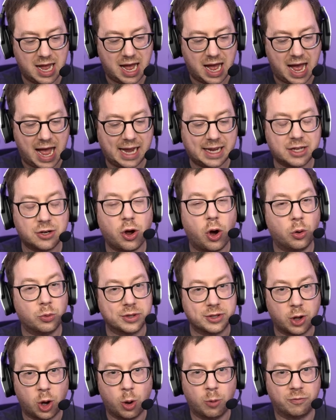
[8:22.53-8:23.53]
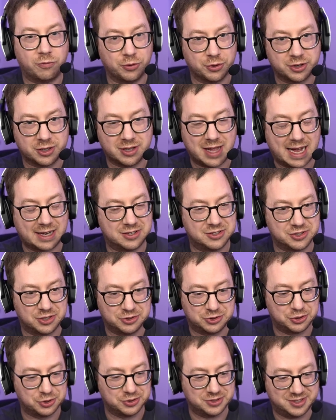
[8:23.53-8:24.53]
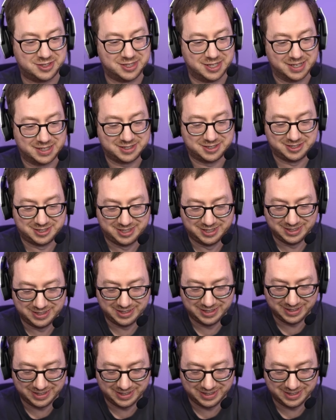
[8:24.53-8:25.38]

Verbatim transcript: I can only hope for Galactus on turn six,